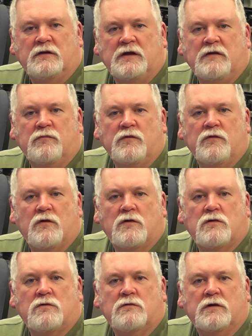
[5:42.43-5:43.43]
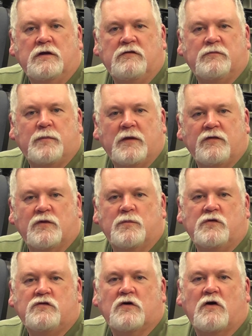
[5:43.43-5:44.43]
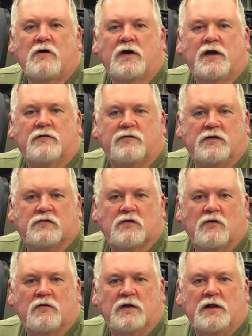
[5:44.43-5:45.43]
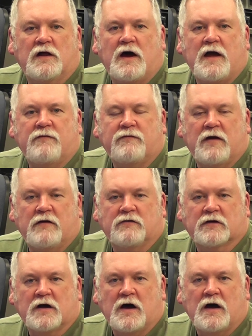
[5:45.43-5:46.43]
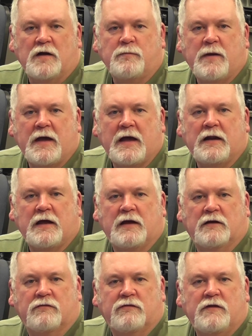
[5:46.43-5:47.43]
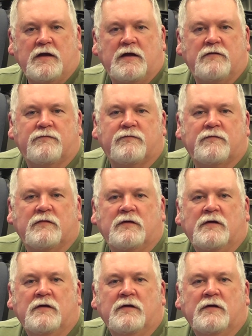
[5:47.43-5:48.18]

Even though he spent the majority of his early life as a con man and a thief,